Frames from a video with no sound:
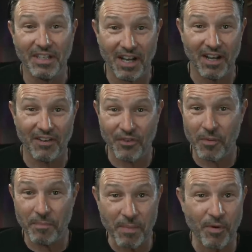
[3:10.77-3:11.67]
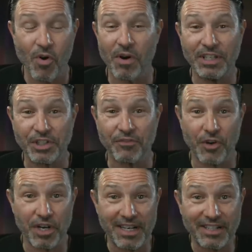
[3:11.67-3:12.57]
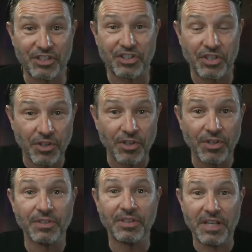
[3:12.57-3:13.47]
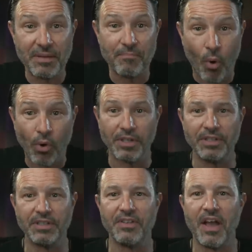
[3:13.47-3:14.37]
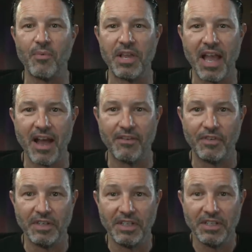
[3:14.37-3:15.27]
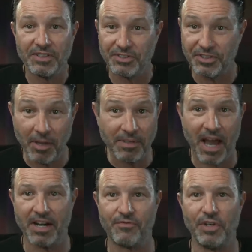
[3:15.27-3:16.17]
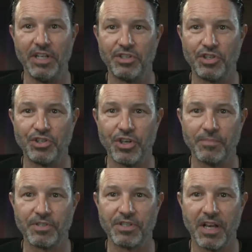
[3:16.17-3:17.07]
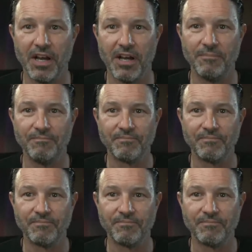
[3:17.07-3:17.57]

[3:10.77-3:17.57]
uh, for people who are introverted, it's still important that we have some kind of relationships um,